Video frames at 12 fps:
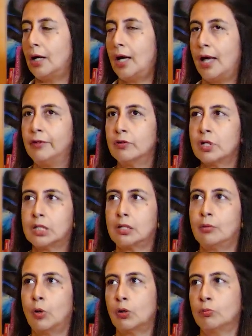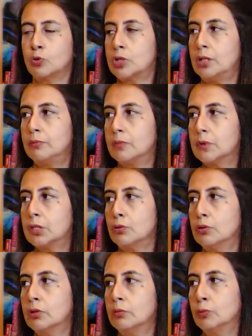I haven't written about Muslims
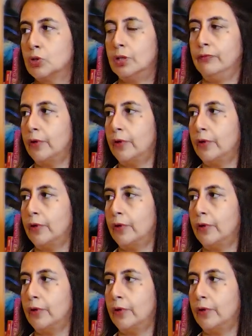or Muslim